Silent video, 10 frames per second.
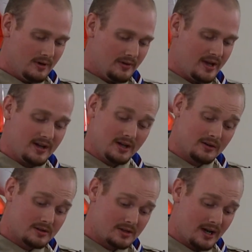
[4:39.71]
That
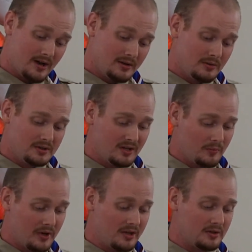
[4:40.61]
young scout who didn't
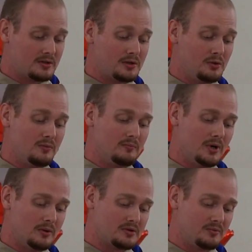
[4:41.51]
bring the two
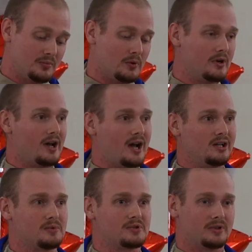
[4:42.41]
most important
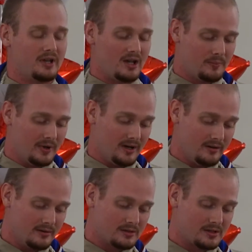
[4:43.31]
items to a campout,
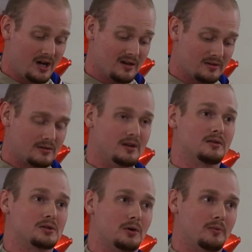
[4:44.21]
socks
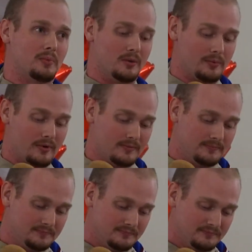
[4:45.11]
and toilet paper.
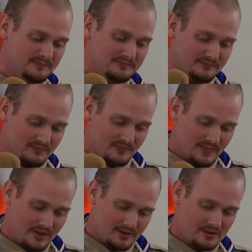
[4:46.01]

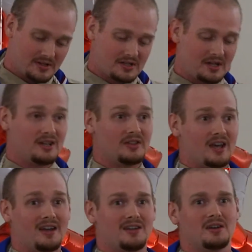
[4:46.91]
To see
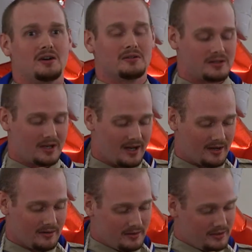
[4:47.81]
that young
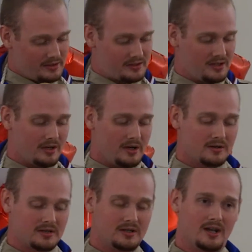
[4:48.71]
scout sit here
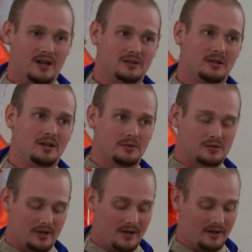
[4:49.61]
today as an Eagle
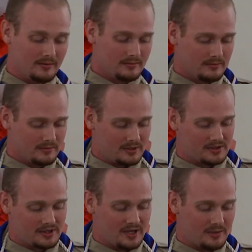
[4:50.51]
Scout, to
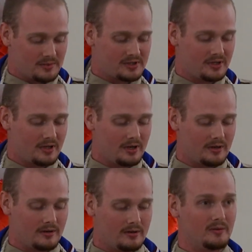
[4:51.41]
see him sit
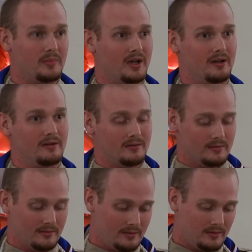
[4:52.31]
here a man,
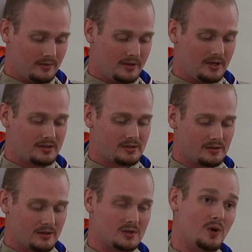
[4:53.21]

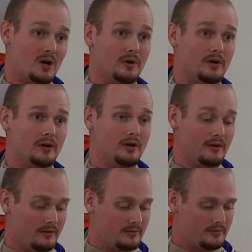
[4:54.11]
this is why we are here.